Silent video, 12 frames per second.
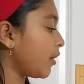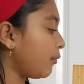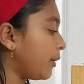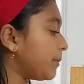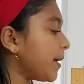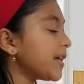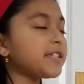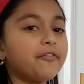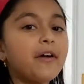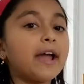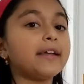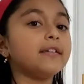We must
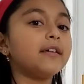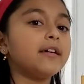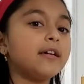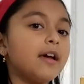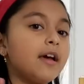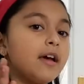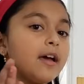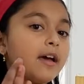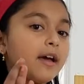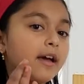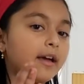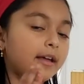find
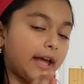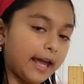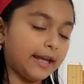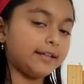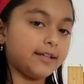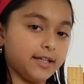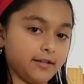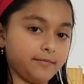AD,